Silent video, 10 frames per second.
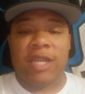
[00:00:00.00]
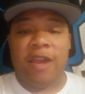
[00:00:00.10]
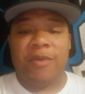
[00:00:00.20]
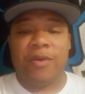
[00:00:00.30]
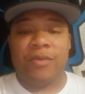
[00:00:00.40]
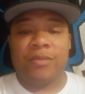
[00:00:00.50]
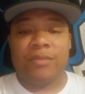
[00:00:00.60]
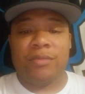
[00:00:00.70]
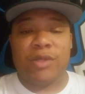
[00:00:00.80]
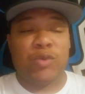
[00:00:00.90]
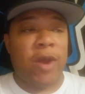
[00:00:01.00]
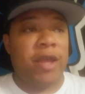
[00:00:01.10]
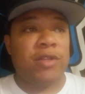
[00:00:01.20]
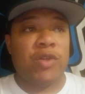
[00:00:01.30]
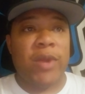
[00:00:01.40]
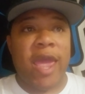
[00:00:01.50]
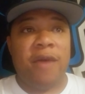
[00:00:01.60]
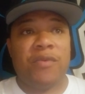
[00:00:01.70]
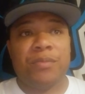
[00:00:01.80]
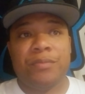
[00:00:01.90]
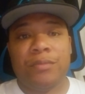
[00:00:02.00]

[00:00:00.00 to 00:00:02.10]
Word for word: Samuel. Because why else do we have him?